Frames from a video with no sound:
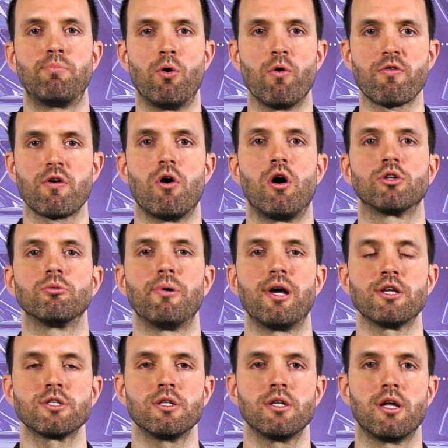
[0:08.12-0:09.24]
Pose
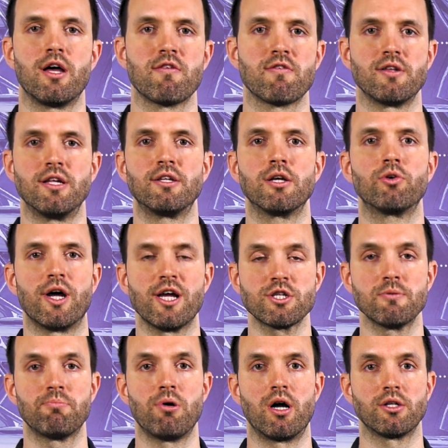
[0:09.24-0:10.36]
Automation is an
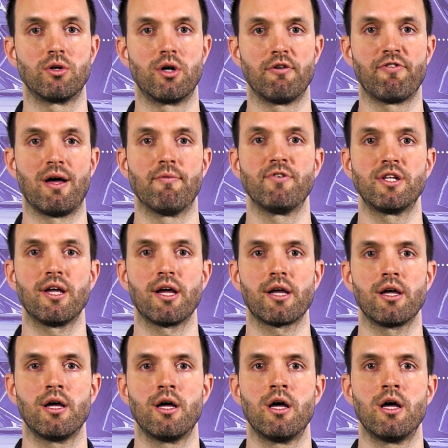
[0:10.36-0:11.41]
integration partner of MVTec